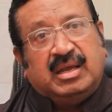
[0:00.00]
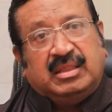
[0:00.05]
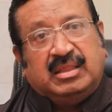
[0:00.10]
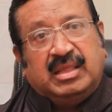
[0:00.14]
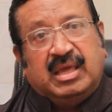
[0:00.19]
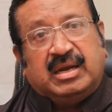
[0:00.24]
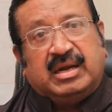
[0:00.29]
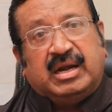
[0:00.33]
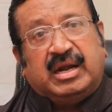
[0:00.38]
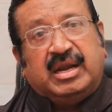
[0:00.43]

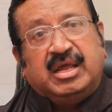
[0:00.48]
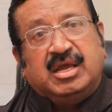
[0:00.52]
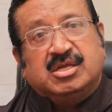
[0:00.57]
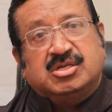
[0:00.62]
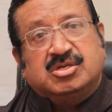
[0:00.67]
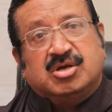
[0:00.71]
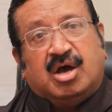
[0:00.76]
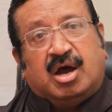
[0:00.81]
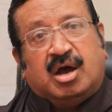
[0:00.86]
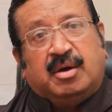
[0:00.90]
They are getting a
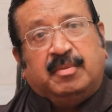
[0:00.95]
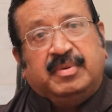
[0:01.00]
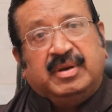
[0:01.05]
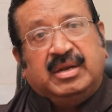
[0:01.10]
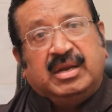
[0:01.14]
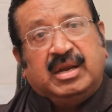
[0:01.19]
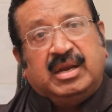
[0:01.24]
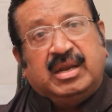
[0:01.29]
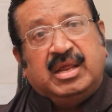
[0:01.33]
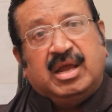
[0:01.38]
job
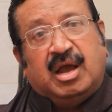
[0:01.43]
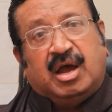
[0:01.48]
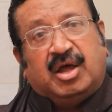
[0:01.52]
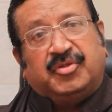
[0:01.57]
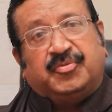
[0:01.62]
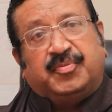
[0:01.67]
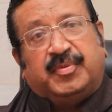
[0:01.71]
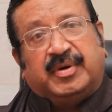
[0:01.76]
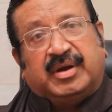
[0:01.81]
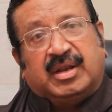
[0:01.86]
in any
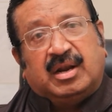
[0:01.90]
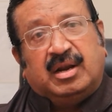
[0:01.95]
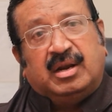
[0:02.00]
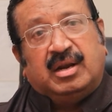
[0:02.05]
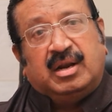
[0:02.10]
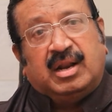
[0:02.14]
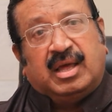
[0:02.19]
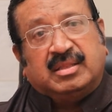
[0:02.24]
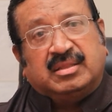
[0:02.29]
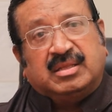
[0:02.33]

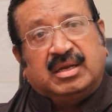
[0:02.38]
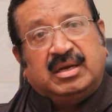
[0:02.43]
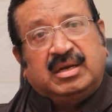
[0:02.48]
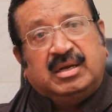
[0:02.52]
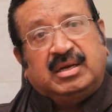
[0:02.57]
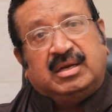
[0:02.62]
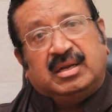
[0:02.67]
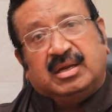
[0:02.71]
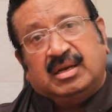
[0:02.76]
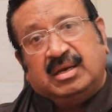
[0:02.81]
hospital as
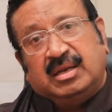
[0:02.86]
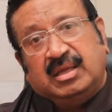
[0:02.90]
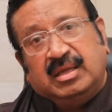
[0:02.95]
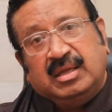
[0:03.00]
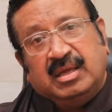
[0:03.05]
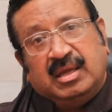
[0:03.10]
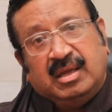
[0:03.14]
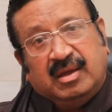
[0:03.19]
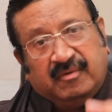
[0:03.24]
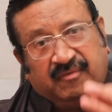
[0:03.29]
an internee
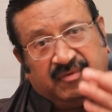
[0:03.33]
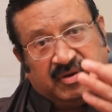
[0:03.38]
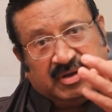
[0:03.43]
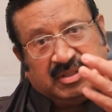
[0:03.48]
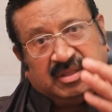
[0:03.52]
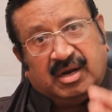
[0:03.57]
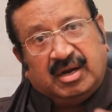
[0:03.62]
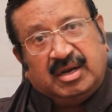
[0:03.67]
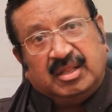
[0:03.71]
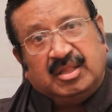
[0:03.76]
for
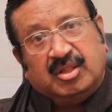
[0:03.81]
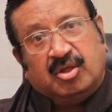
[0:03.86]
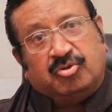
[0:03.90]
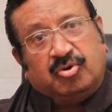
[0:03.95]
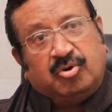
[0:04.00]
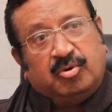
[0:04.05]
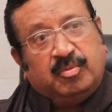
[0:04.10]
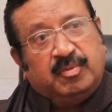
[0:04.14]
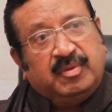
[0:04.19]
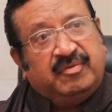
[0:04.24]

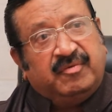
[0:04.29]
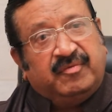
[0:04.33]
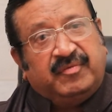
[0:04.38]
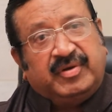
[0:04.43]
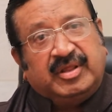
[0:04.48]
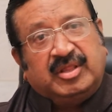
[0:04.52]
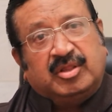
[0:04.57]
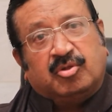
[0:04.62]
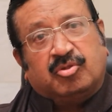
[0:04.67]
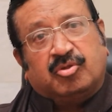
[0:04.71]
30,000 rupees,
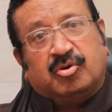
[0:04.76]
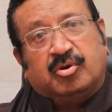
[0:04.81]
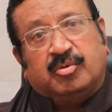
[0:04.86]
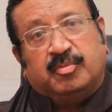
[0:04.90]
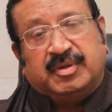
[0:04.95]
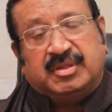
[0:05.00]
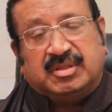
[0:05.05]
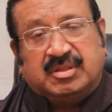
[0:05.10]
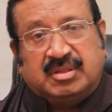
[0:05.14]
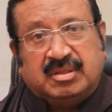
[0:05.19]
50,000
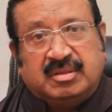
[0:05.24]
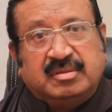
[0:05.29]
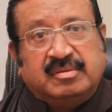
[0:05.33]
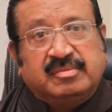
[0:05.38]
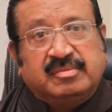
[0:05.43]
rupees.